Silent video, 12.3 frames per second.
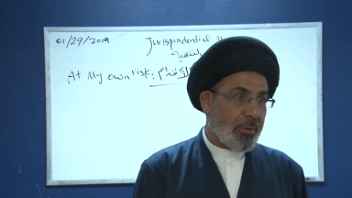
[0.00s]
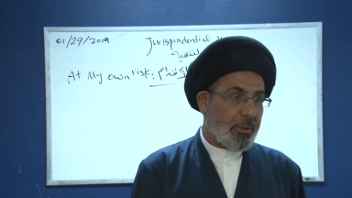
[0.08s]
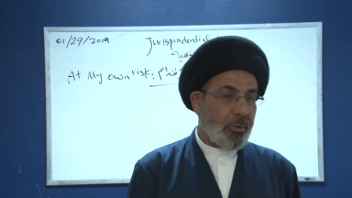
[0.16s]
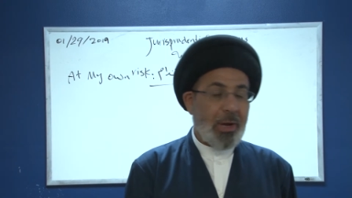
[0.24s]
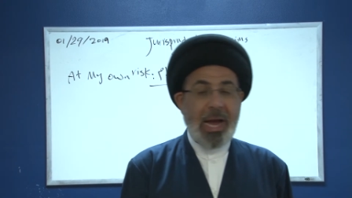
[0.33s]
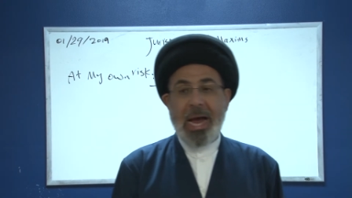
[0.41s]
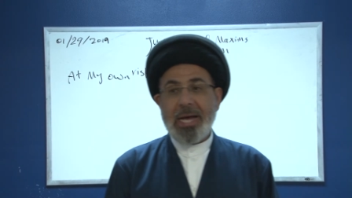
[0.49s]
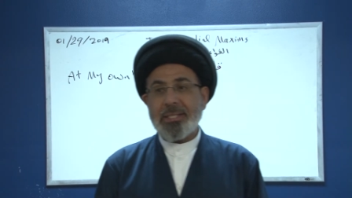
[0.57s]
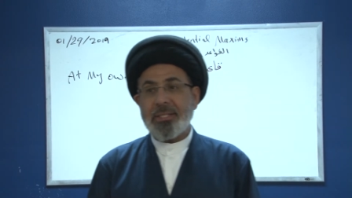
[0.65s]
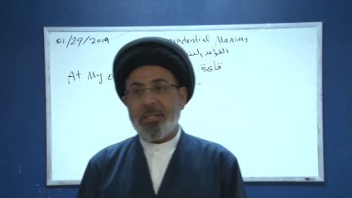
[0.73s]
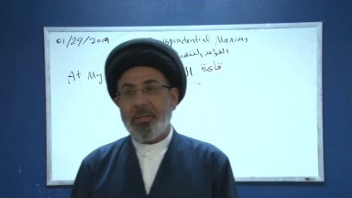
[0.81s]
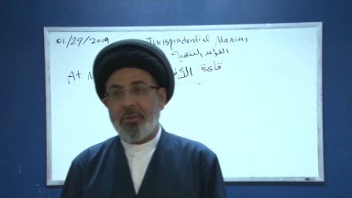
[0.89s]
You
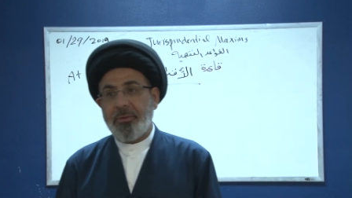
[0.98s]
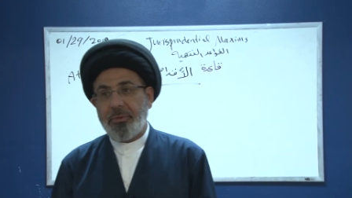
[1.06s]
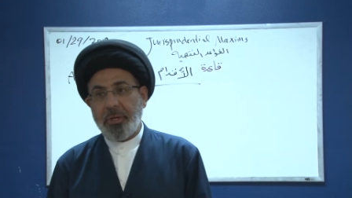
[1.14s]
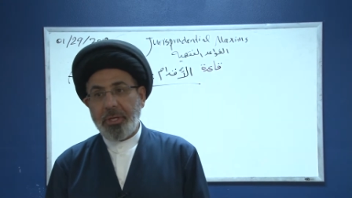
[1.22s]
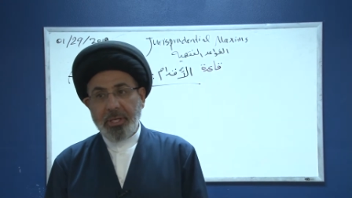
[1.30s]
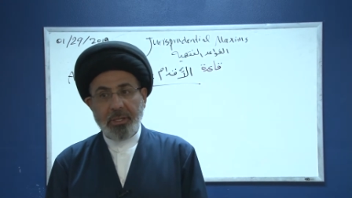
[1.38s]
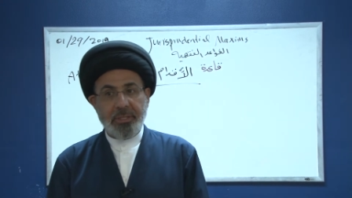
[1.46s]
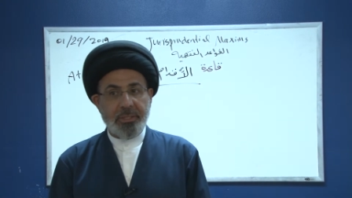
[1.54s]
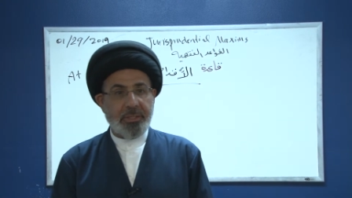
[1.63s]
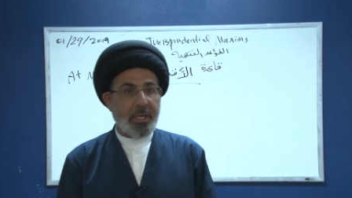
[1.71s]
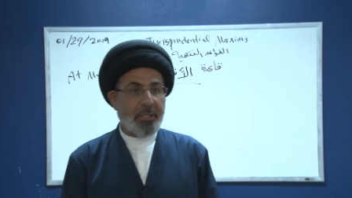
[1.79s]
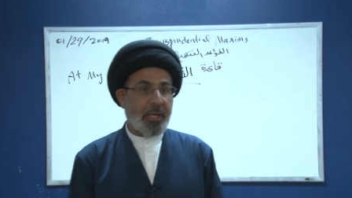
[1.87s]
ask the real
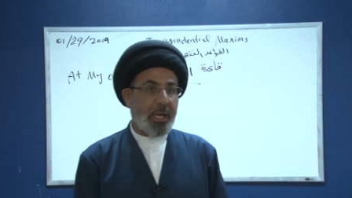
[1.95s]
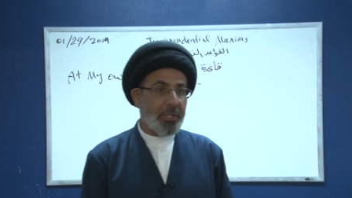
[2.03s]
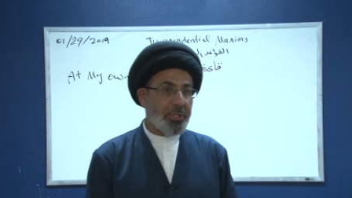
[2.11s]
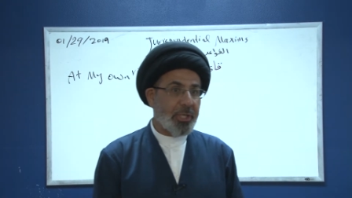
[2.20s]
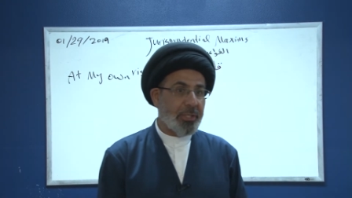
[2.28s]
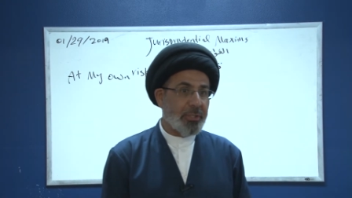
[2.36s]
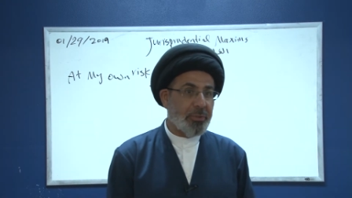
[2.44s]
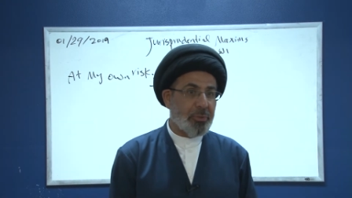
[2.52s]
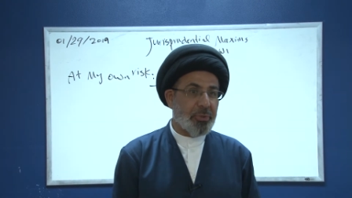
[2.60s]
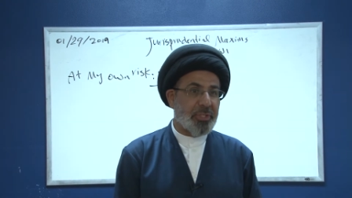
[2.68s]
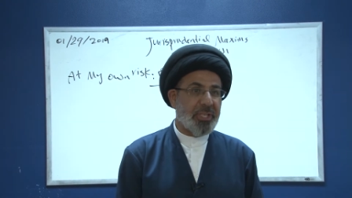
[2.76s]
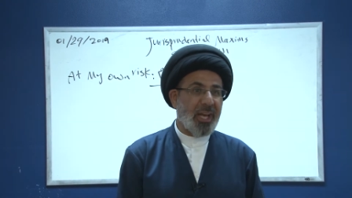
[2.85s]
estate agent
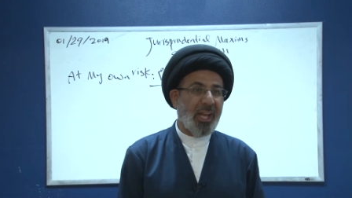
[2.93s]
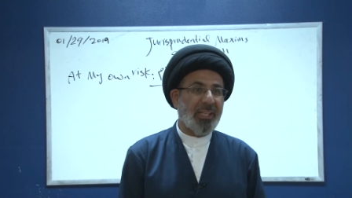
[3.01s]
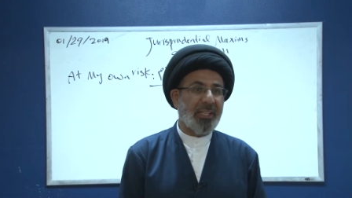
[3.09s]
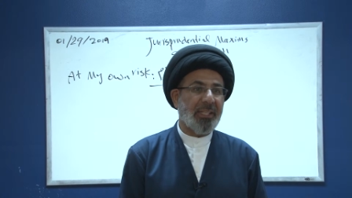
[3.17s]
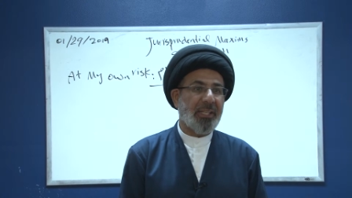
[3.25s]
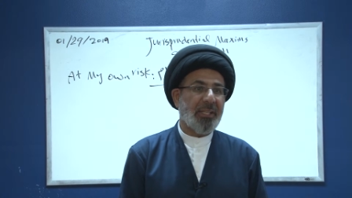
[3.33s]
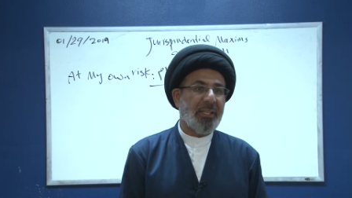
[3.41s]
to sell